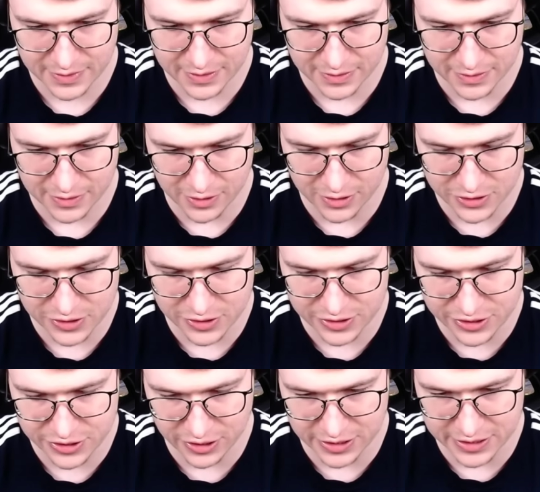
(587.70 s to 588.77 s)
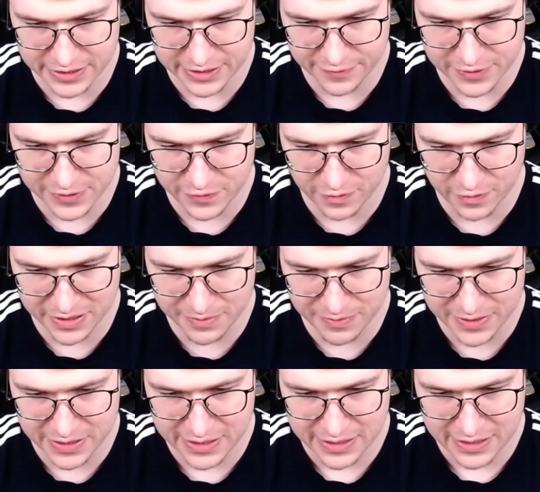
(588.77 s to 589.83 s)
Also, solid defense from him.
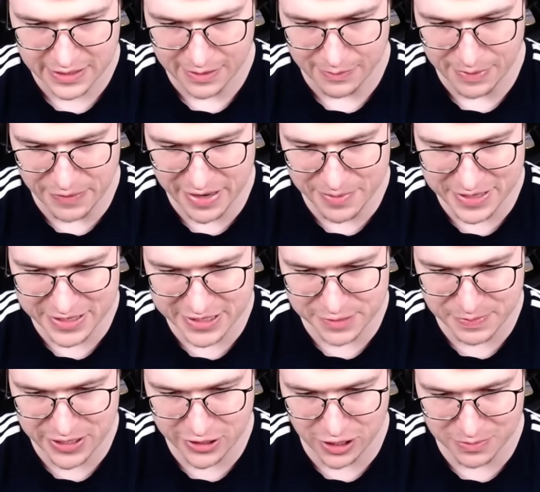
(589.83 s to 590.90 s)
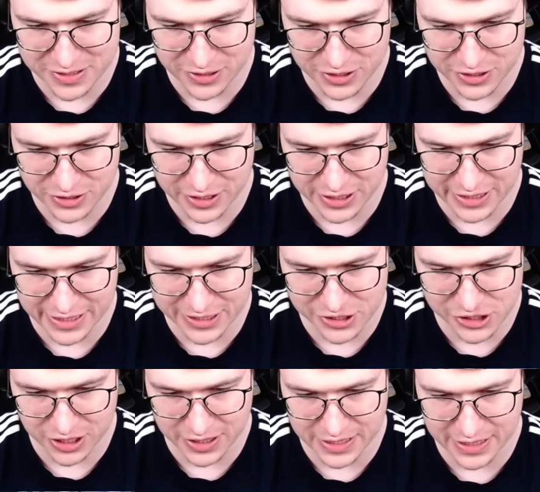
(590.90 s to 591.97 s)
Maybe the Spear Goblin is also going to get a
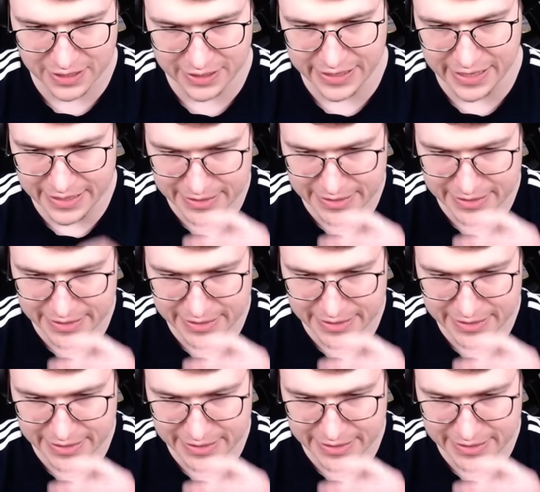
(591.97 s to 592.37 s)
shot there. Nice.